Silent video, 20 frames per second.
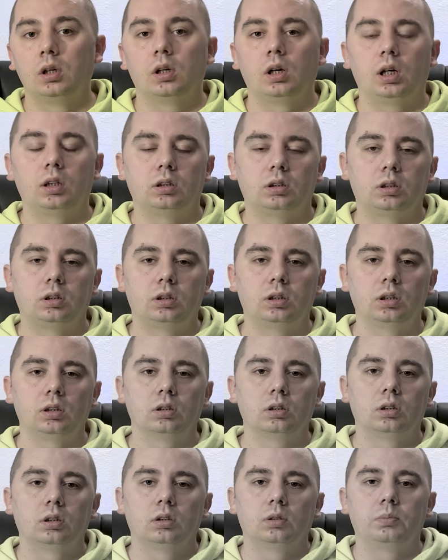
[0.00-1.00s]
and
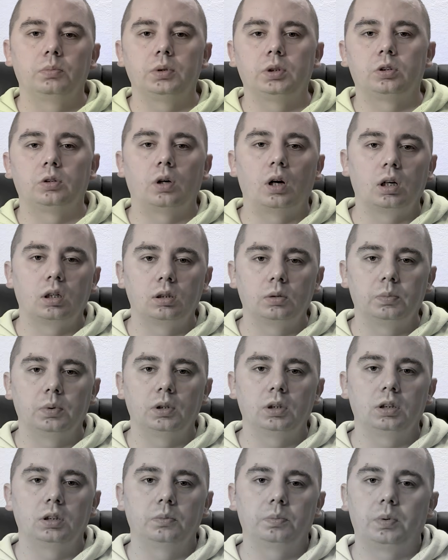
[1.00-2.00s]
still be
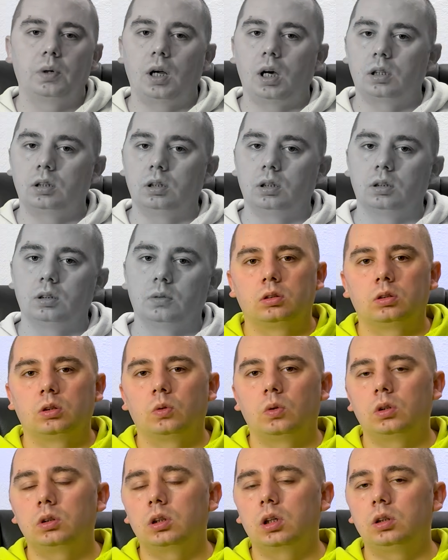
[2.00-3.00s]
trackable in practice. So
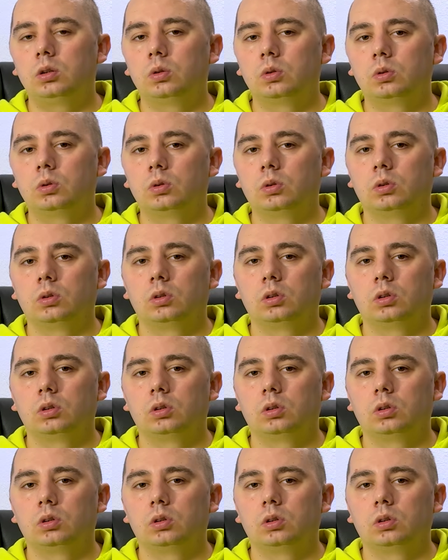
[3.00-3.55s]
what can you do?